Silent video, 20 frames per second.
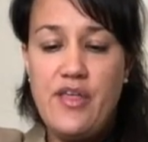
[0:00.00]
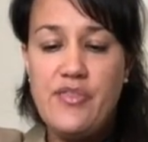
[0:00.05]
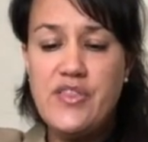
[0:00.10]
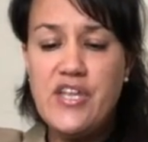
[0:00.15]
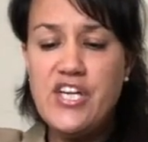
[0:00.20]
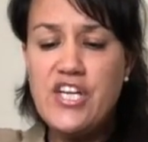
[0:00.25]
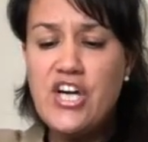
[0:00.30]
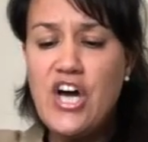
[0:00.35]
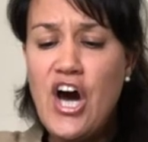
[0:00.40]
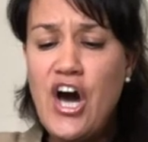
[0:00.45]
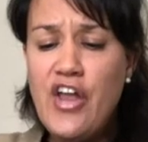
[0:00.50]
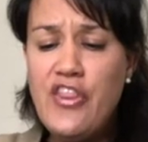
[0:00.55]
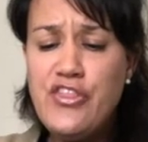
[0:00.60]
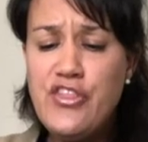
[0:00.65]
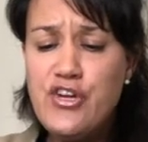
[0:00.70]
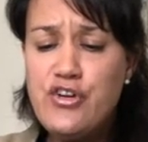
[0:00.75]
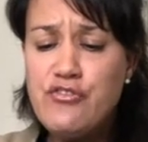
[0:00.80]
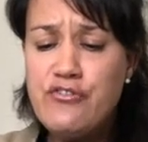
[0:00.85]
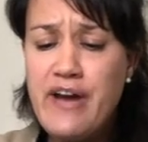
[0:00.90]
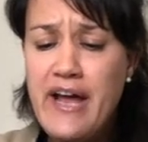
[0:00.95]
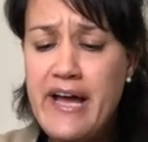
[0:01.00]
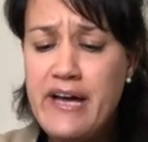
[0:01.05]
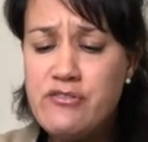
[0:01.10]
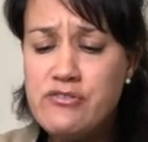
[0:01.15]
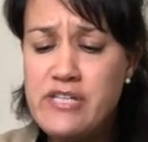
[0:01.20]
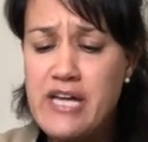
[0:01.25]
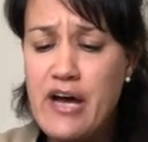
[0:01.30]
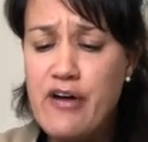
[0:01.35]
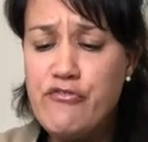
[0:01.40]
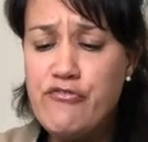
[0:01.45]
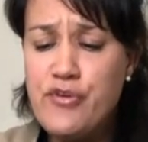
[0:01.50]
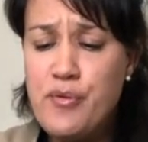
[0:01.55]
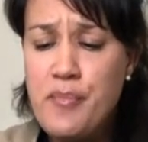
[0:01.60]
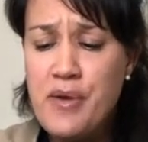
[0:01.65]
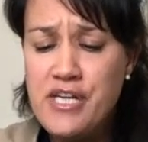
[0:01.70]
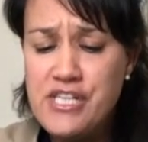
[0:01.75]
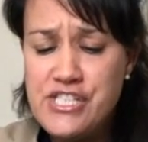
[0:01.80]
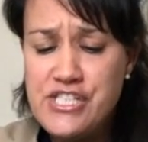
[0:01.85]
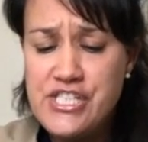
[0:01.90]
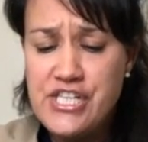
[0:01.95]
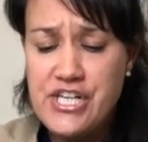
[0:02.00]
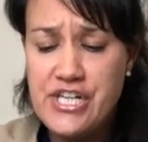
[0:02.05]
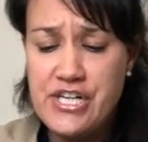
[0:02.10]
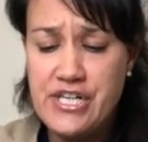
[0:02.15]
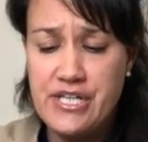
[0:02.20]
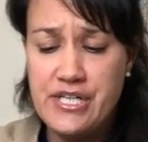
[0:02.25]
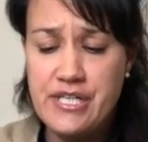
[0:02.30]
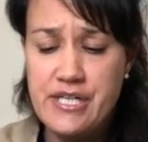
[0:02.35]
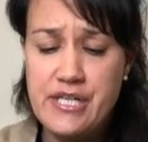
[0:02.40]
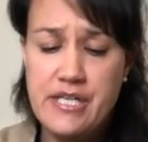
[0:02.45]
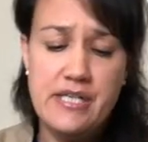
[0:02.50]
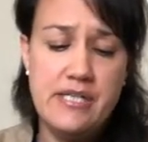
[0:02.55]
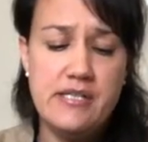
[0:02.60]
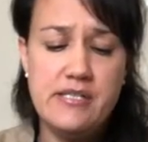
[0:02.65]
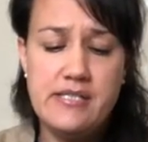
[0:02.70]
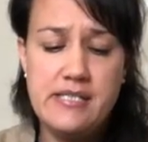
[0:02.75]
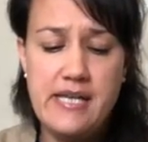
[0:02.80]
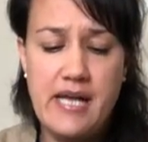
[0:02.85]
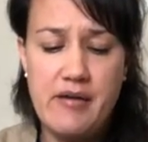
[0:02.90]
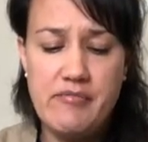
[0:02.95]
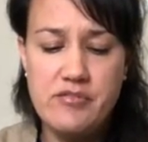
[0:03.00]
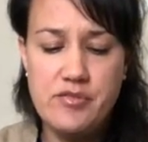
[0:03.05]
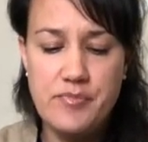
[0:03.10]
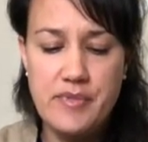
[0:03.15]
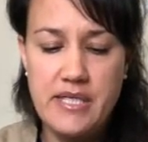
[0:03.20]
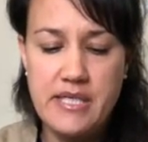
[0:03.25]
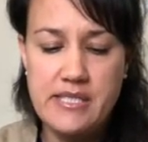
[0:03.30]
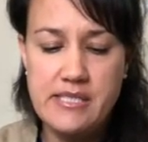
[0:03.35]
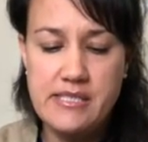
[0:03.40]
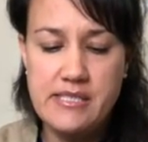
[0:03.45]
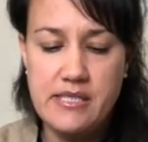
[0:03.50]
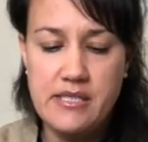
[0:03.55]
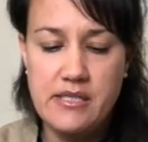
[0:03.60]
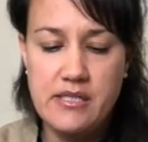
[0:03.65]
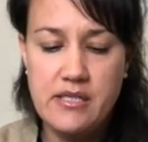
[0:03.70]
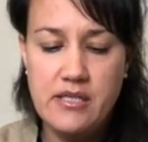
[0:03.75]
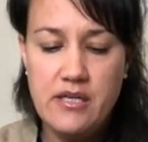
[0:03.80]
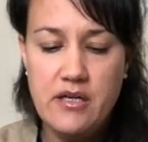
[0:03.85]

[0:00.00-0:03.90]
Then cut the ground out from under her, snapped Melissa.